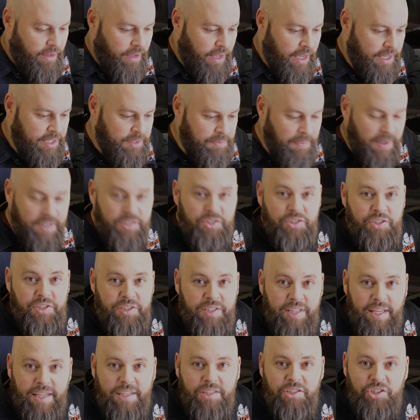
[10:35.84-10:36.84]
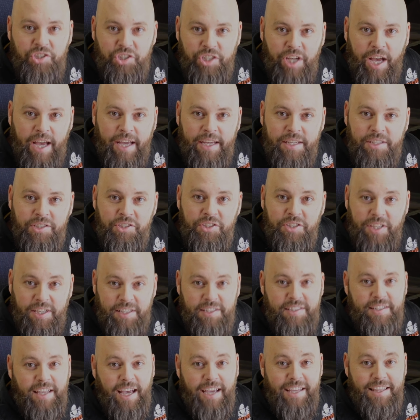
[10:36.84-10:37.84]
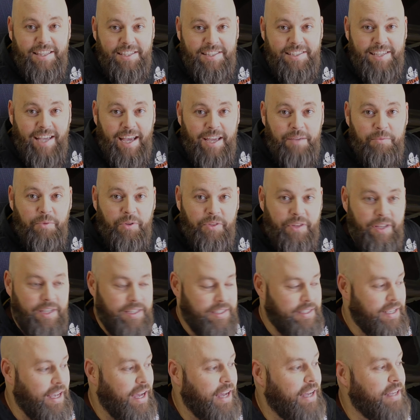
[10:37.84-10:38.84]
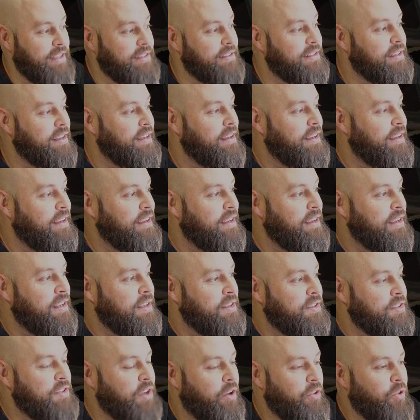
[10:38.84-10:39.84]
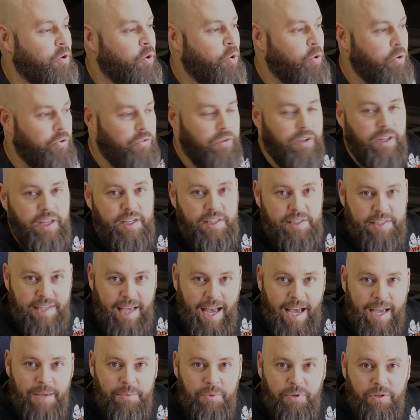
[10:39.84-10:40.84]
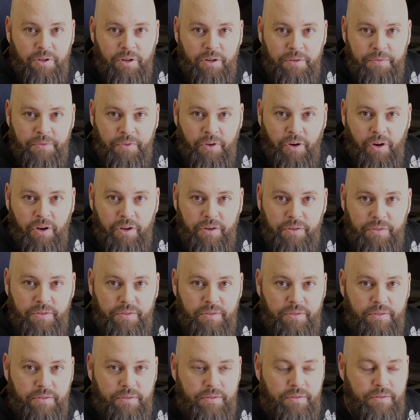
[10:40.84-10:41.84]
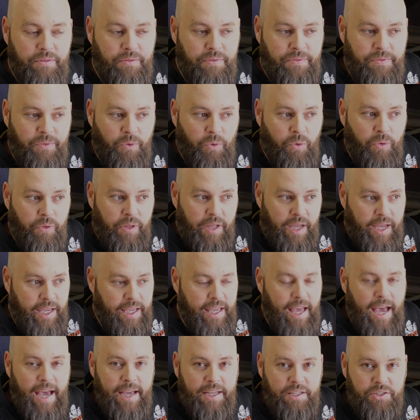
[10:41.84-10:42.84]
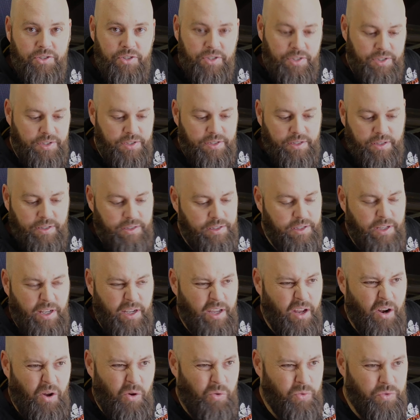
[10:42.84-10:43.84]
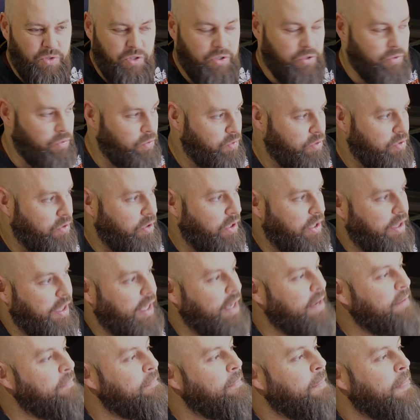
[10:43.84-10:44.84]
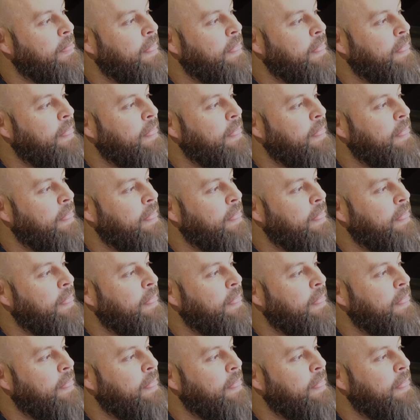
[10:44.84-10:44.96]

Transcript: as much as things change, they stay the same on these cars. So the hood release cable that I've got for the EH is it's like an old school sort of thing.